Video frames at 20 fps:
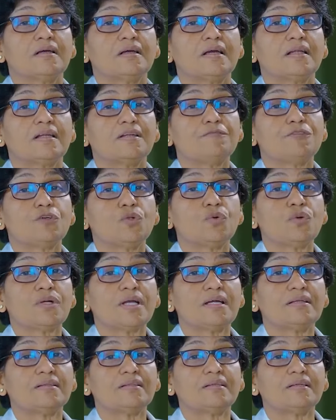And if you
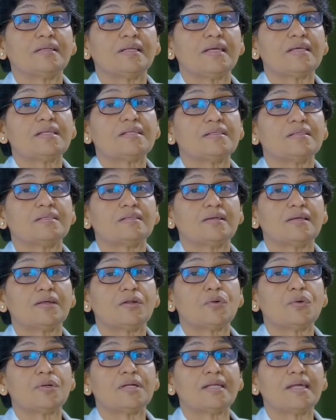look at the rate,
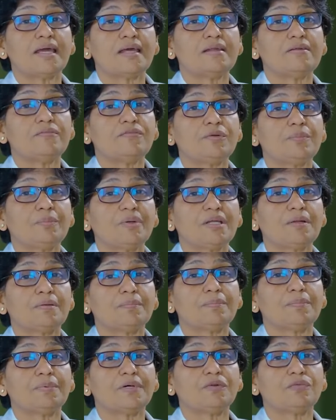around ten women
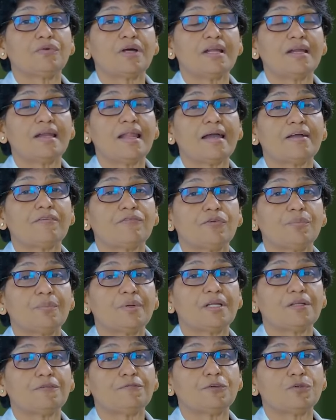per one lakh
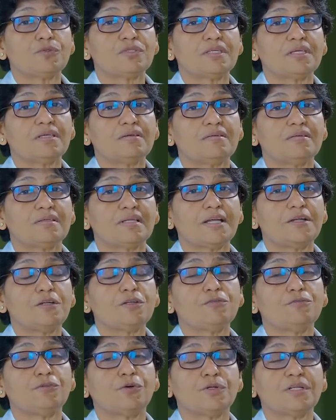women, if you see, ten
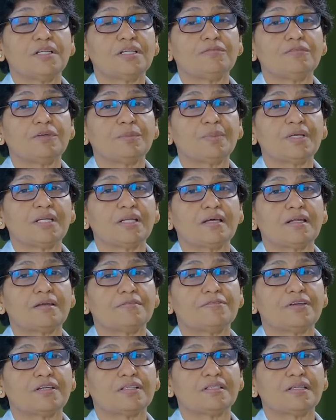to fourteen women are
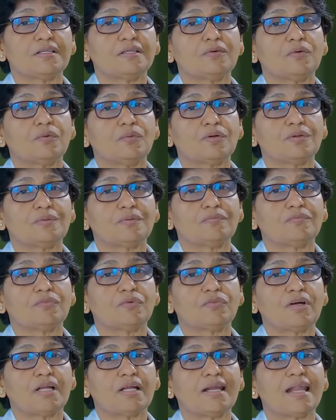affected, or
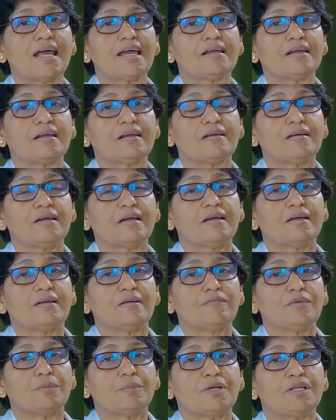one lakh
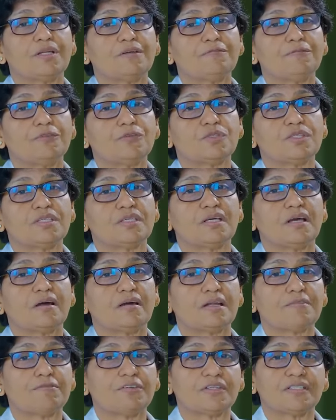women, if you see,
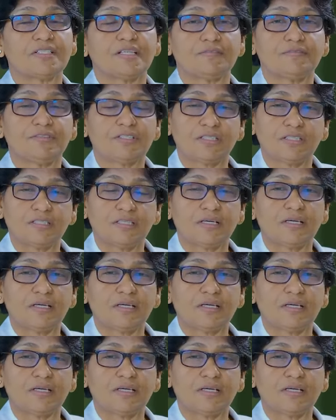are affected with